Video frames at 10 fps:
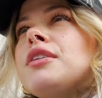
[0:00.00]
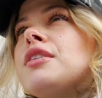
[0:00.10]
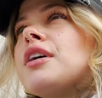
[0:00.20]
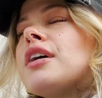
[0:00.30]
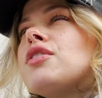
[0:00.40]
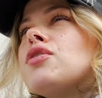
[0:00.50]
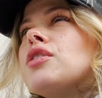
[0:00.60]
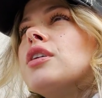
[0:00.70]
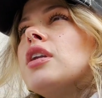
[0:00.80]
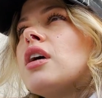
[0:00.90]
to get
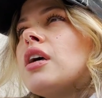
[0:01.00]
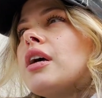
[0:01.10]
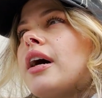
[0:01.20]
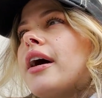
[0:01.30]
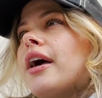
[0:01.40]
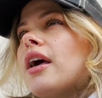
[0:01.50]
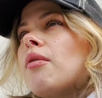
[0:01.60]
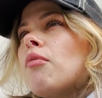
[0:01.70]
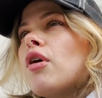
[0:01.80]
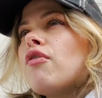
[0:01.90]
done
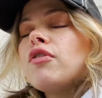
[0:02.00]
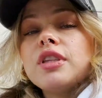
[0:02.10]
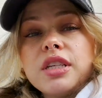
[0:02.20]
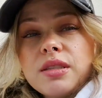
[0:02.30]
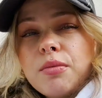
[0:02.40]
for this